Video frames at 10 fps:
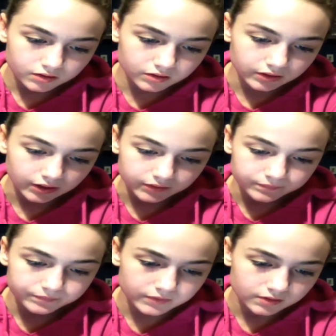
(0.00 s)
Okay,
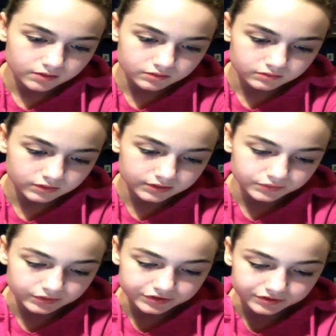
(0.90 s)
next
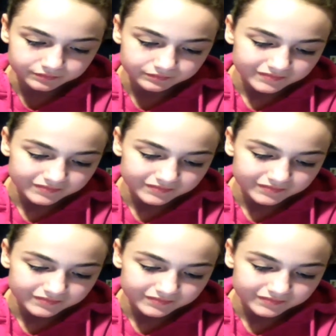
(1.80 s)
question.